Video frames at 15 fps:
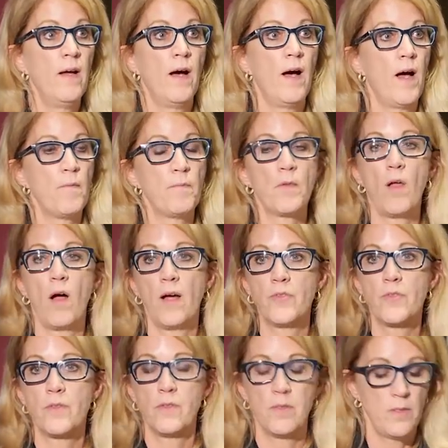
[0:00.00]

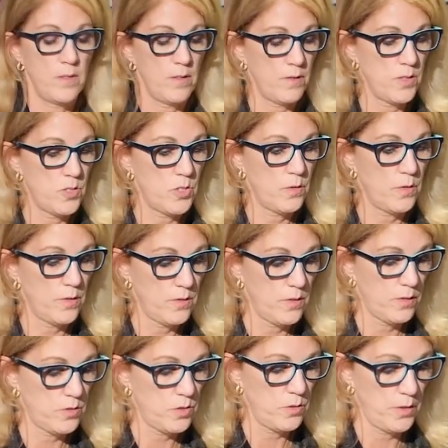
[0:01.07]
lost the
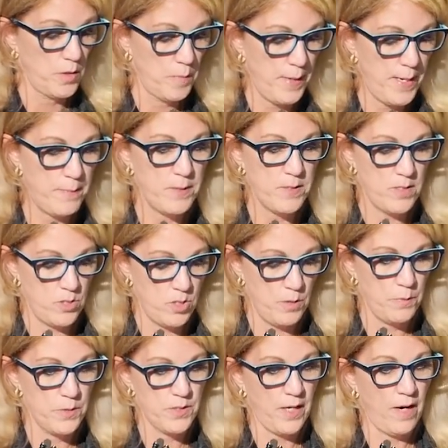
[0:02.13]
two little babies that she
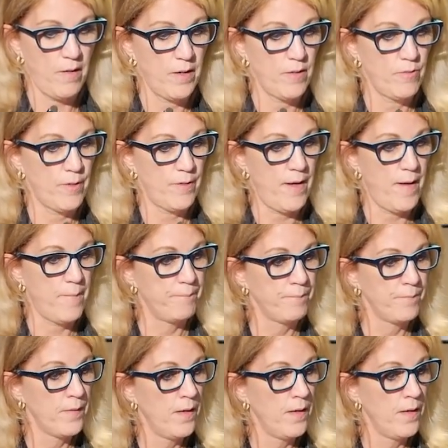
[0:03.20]
was caring for them.